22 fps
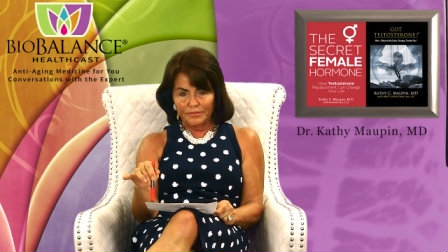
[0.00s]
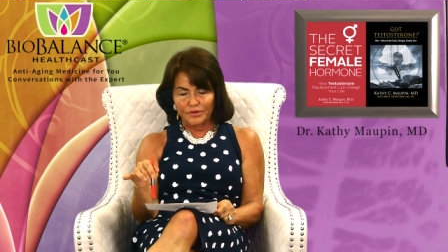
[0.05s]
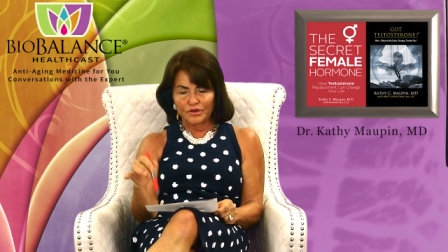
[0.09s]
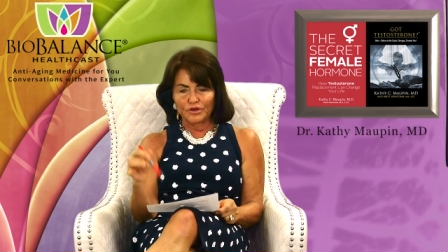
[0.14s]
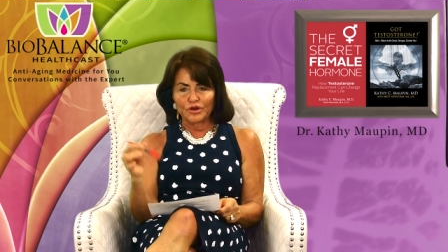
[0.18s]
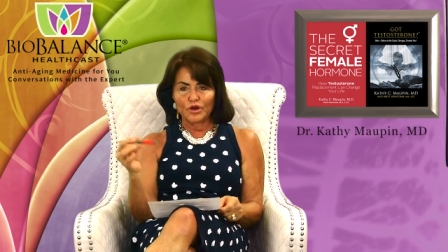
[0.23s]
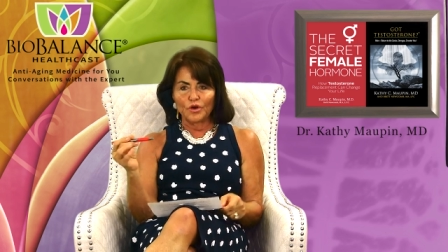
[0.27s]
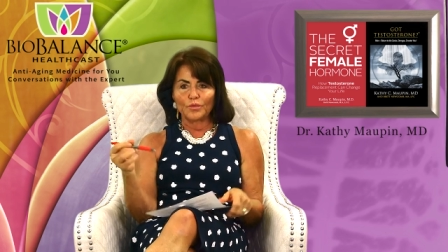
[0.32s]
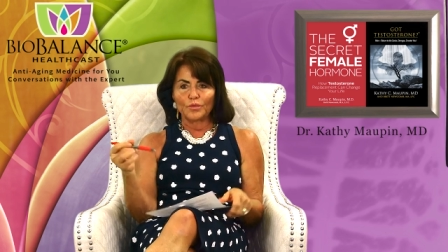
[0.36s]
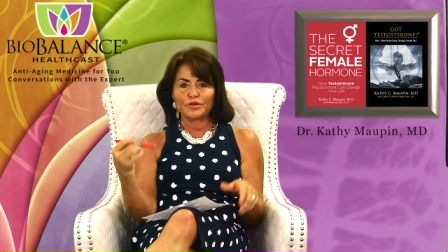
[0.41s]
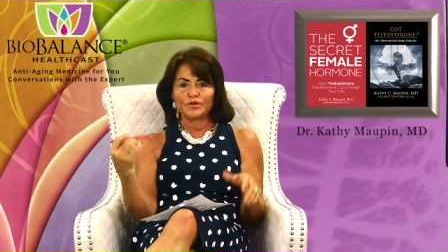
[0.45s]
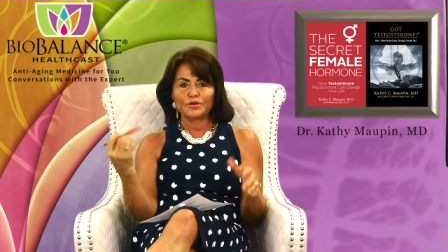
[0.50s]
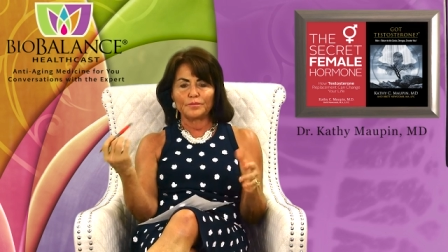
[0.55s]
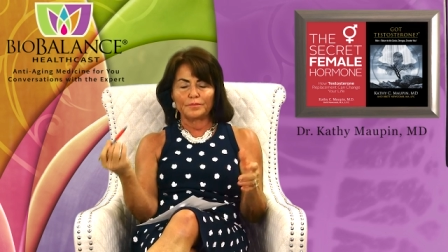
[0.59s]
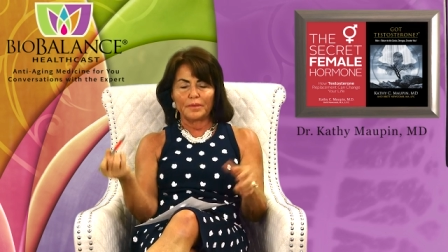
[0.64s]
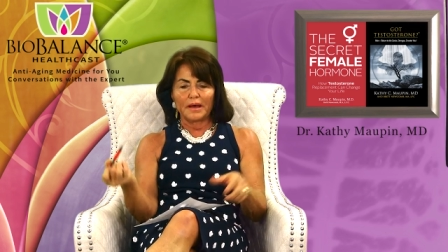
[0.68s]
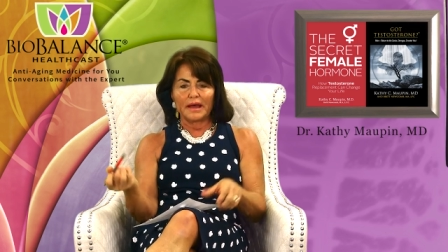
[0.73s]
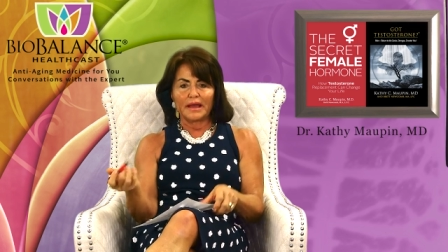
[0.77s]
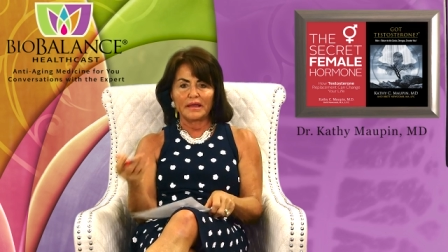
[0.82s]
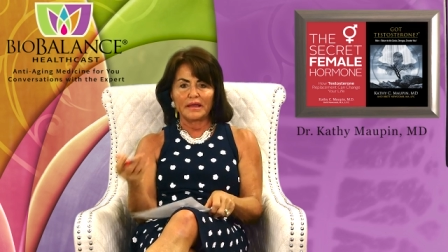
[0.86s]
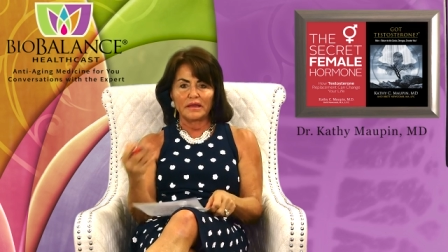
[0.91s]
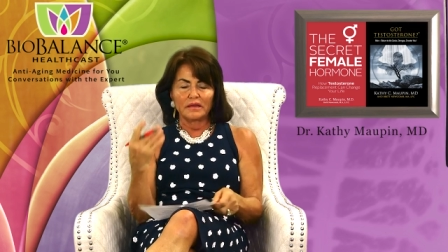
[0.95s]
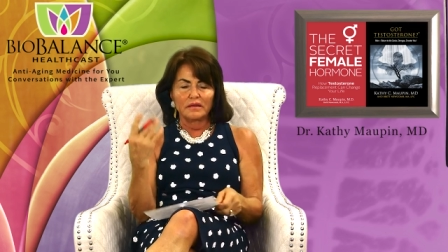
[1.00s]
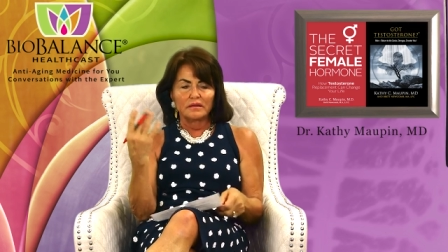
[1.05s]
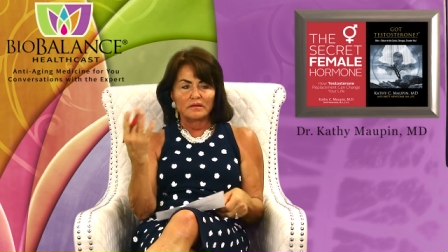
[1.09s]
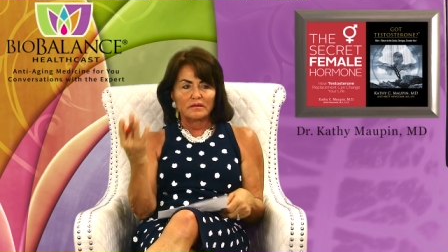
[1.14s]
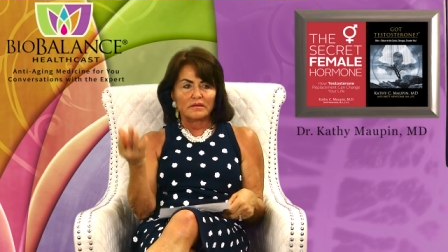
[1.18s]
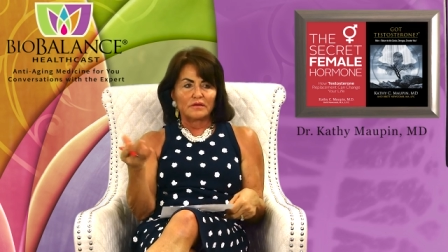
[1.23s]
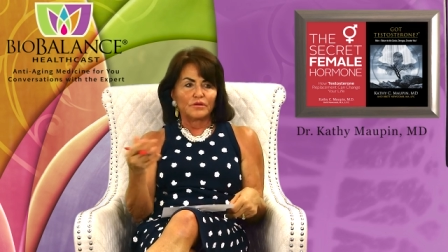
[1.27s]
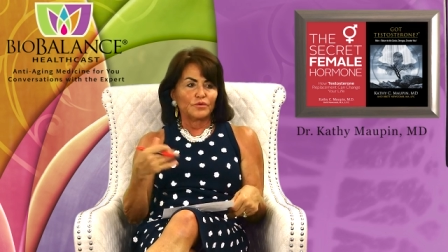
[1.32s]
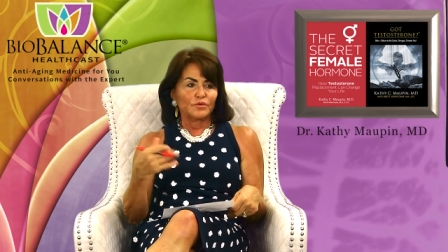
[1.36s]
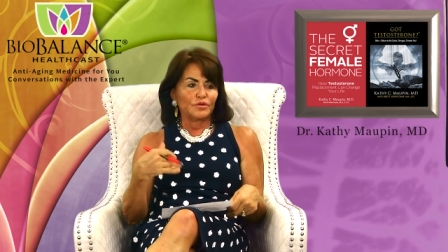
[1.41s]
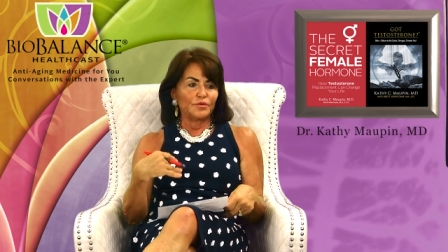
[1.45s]
You know, when you buy
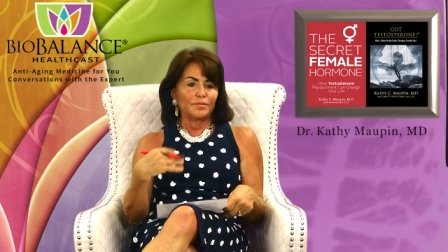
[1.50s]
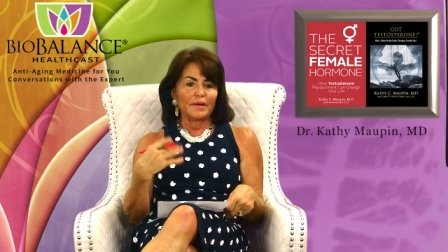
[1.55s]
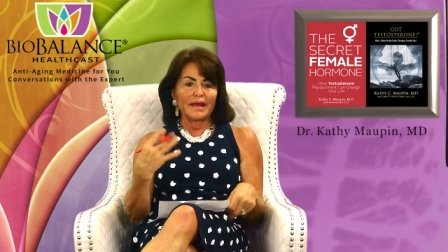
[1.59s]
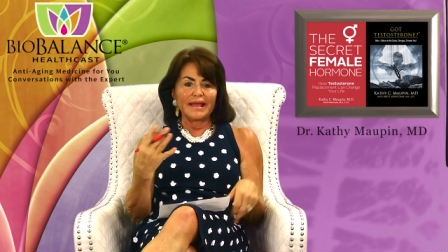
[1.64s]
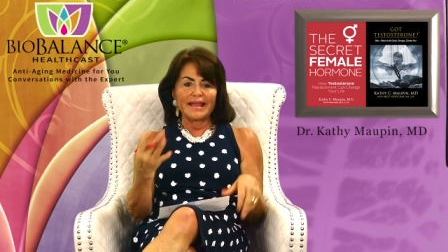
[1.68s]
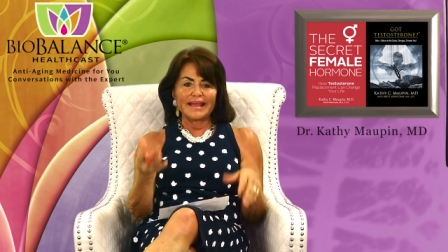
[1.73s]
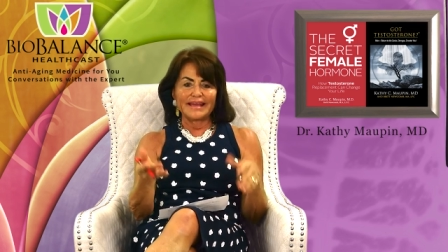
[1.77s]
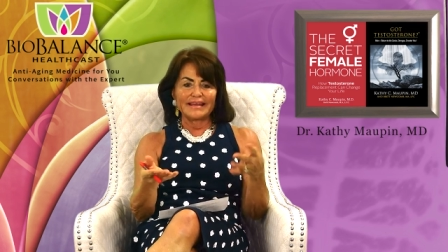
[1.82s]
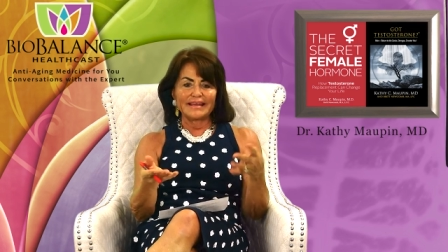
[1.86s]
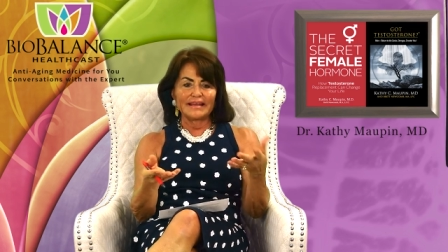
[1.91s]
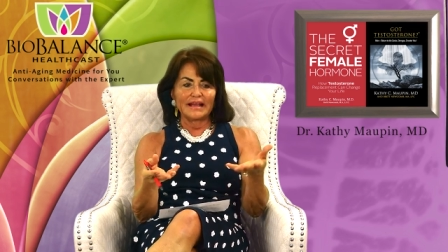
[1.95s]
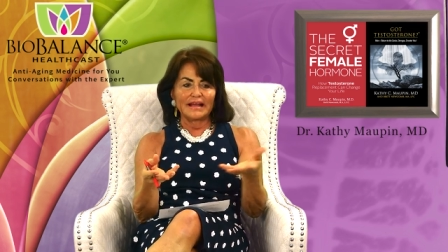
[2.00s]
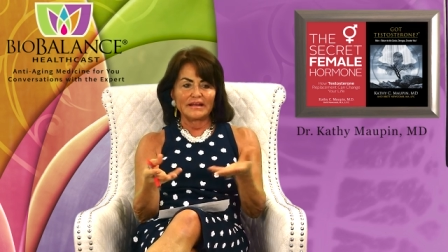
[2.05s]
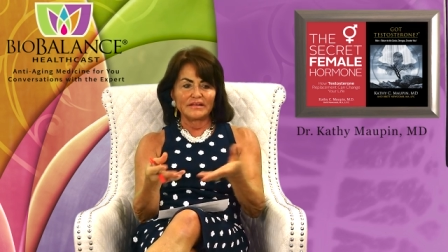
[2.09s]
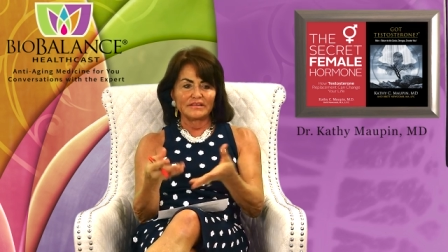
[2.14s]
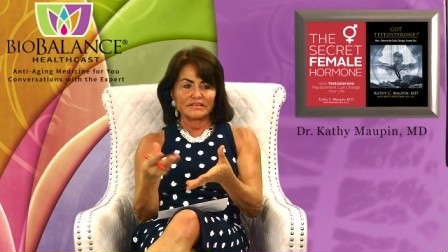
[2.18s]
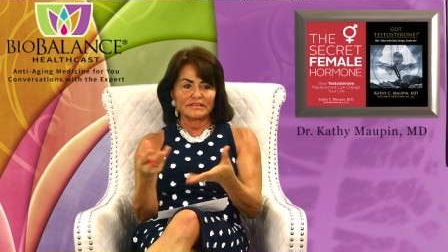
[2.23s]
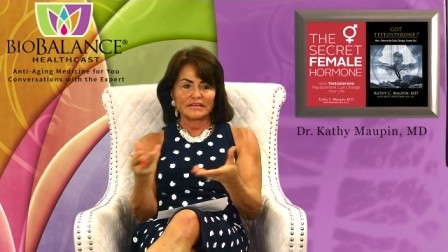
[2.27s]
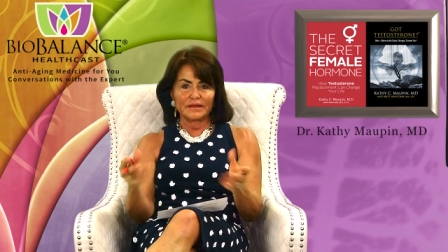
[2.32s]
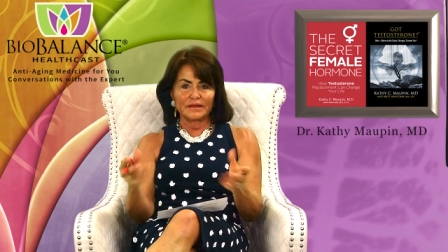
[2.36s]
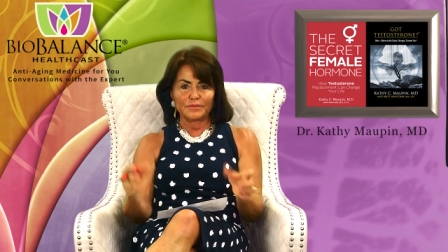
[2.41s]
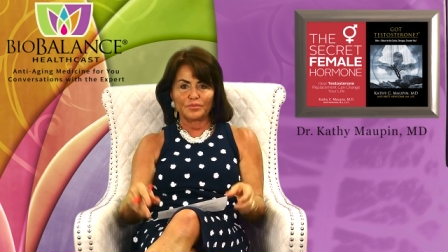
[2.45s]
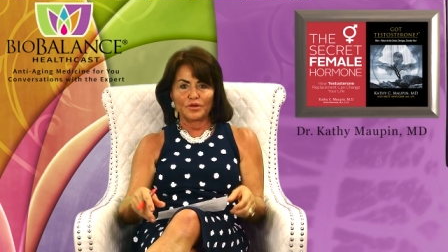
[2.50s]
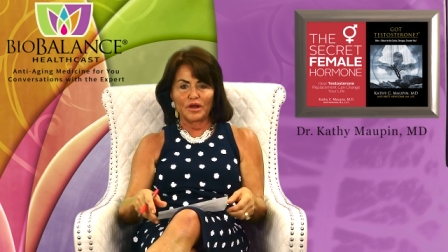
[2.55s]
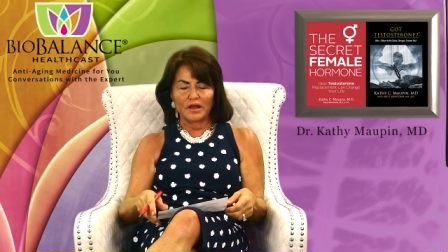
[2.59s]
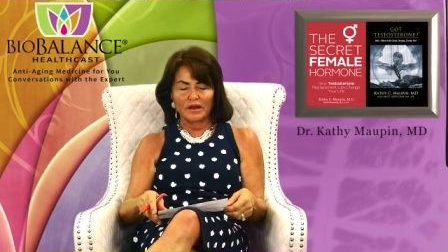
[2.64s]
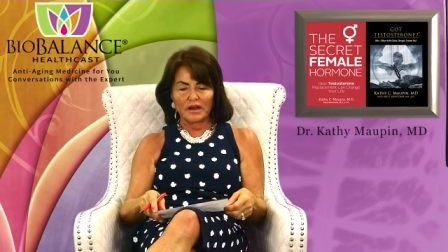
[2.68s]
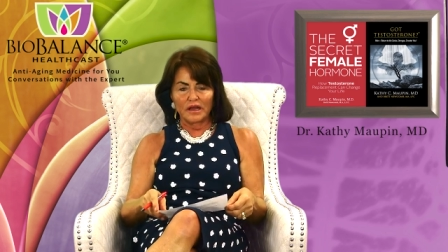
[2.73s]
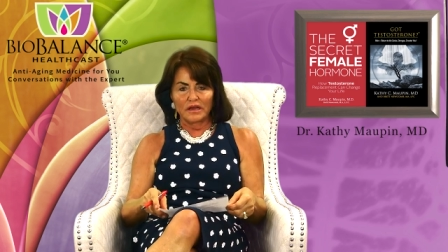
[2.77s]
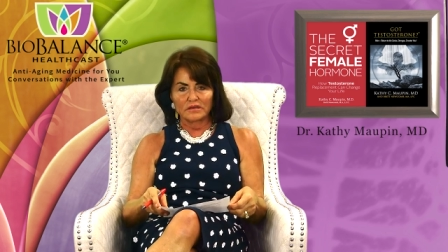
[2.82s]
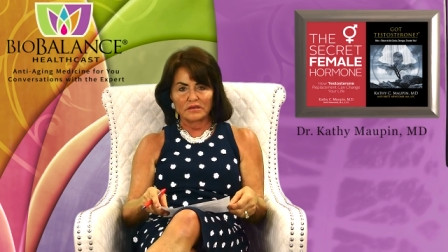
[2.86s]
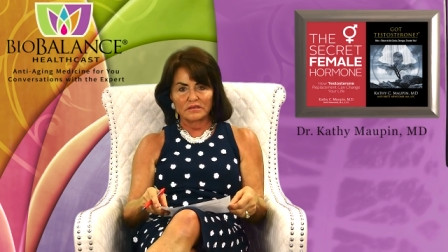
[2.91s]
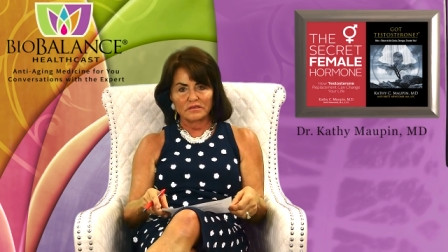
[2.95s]
when you buy any kind of skin
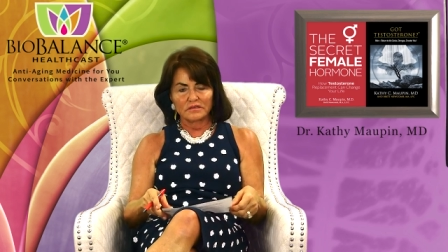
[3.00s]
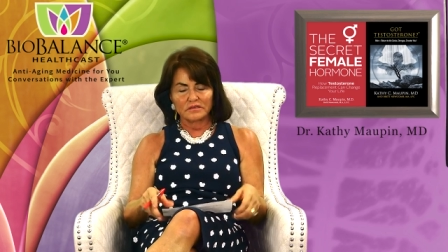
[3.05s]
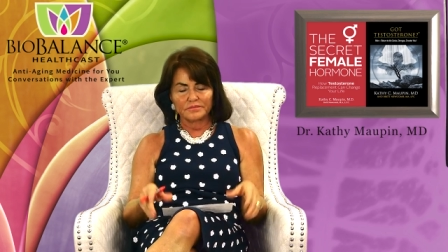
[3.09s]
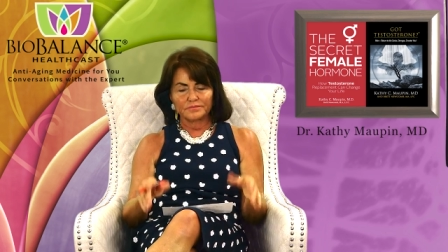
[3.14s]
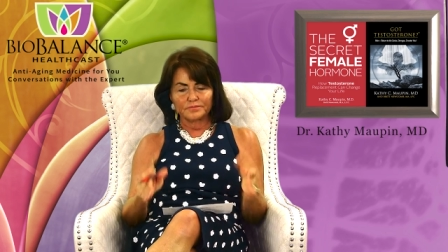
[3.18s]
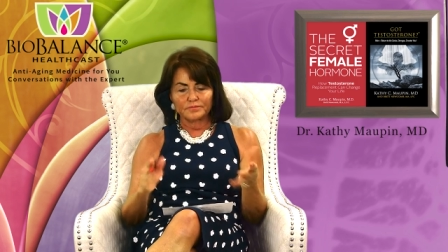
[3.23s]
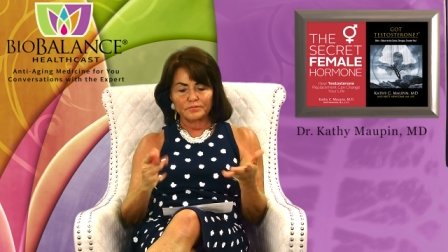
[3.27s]
product,